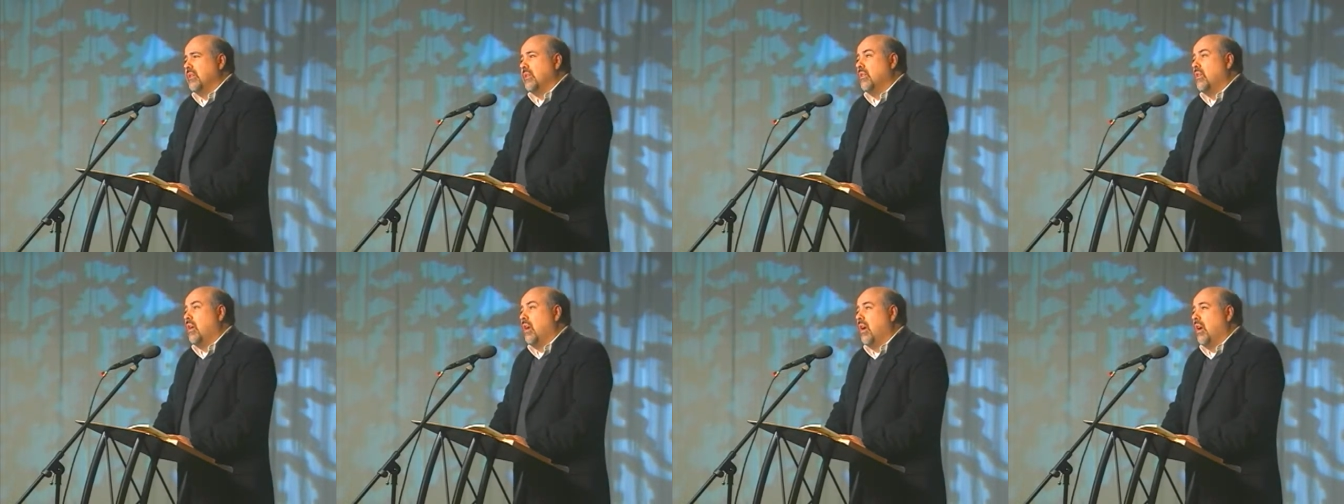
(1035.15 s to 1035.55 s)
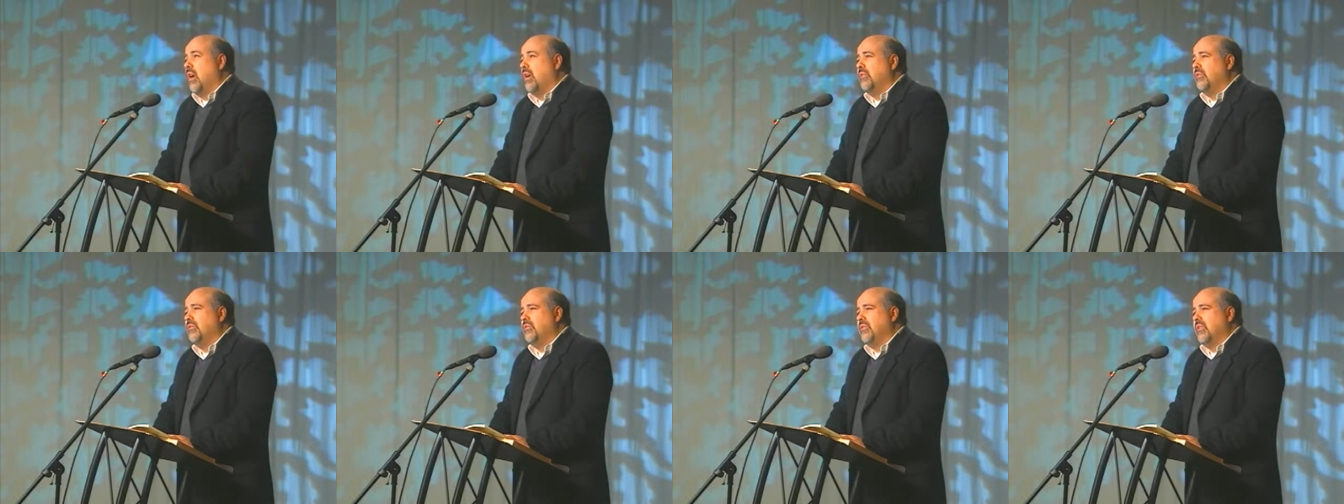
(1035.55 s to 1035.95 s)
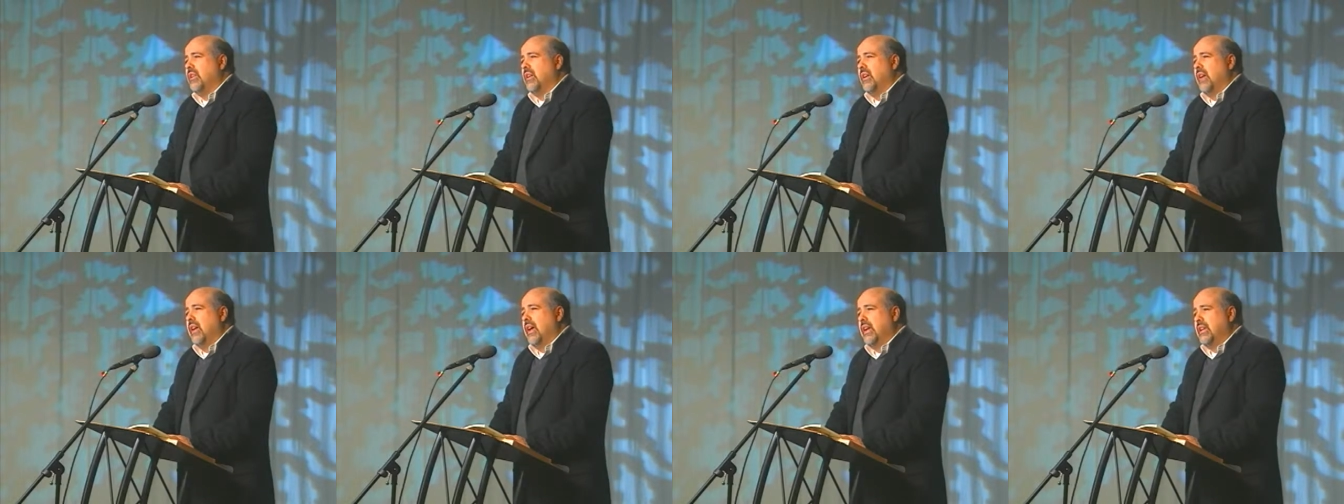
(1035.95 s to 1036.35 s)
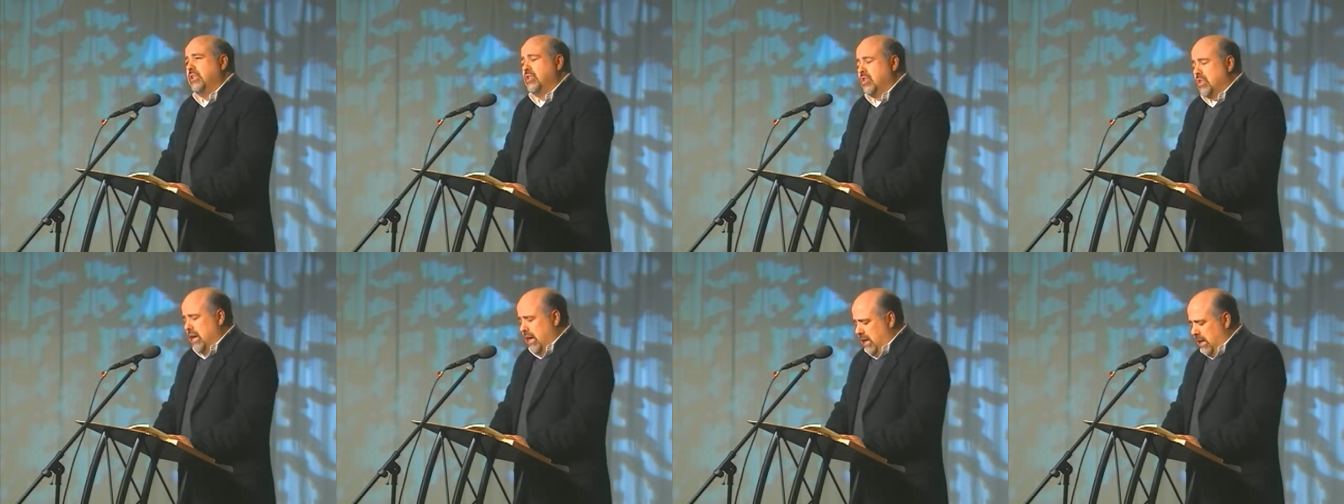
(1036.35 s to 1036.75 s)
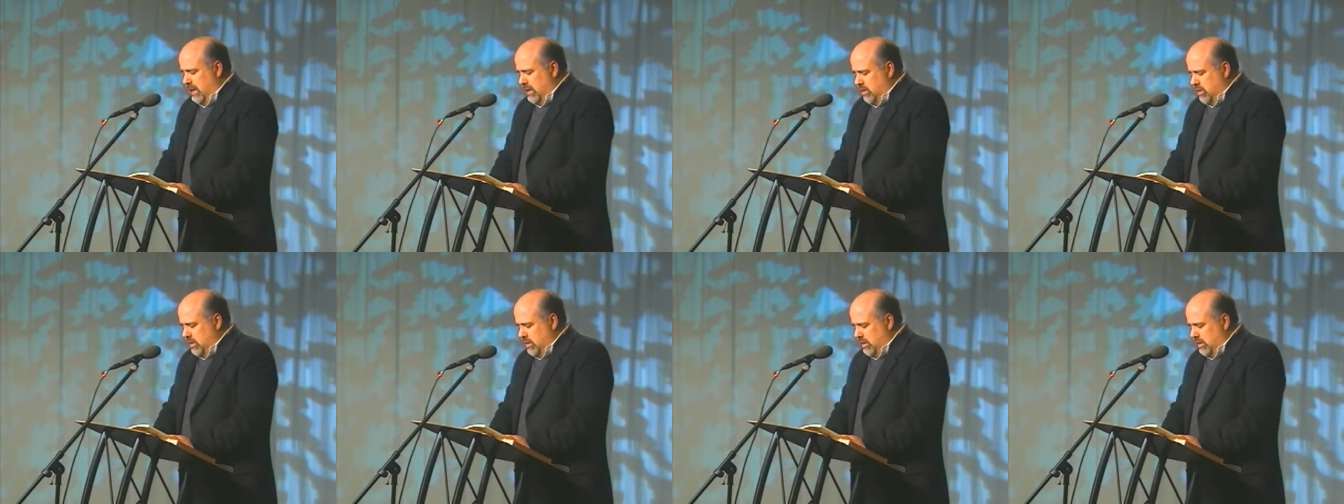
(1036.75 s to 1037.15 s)
cough, and
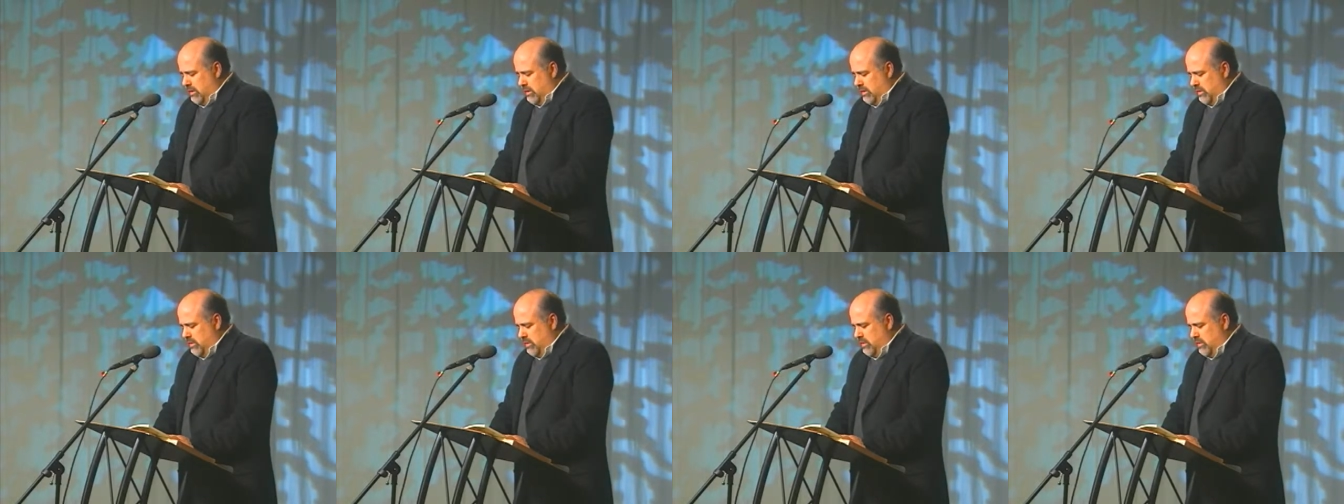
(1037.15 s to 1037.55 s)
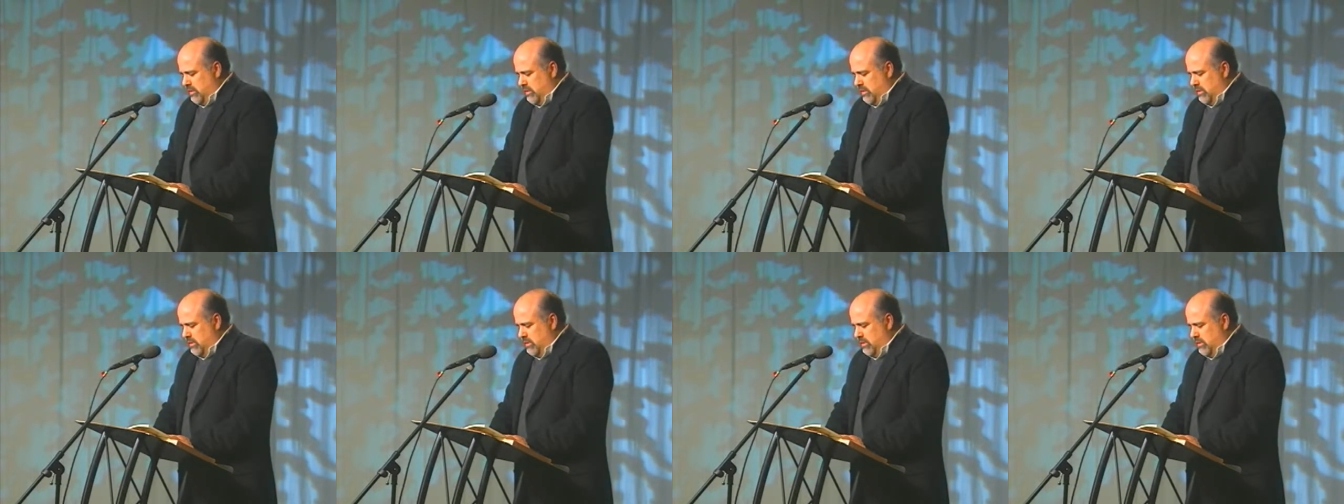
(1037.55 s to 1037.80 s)
shaking chills.